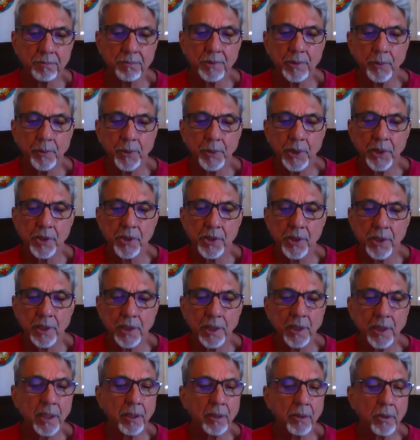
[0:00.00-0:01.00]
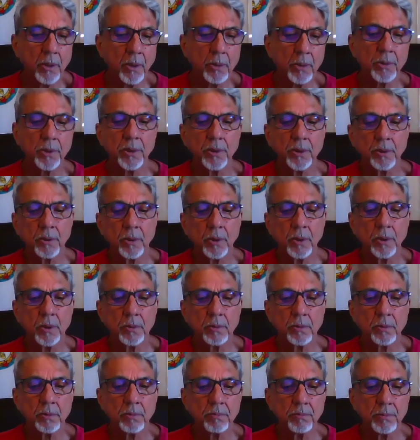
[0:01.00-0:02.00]
which are quote
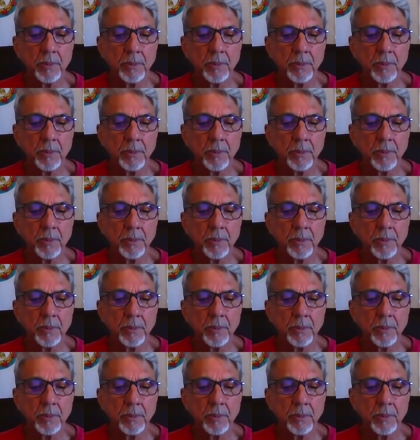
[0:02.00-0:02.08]
unquote